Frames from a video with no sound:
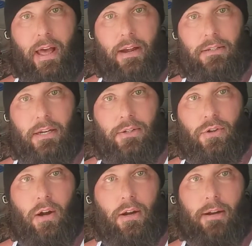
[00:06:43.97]
And as
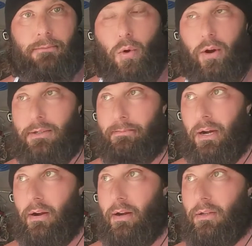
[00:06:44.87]
I start getting more
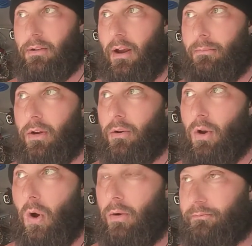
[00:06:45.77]
experienced, I'm going
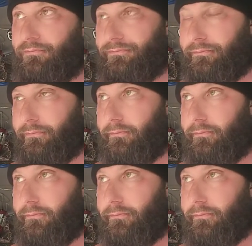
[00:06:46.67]
to go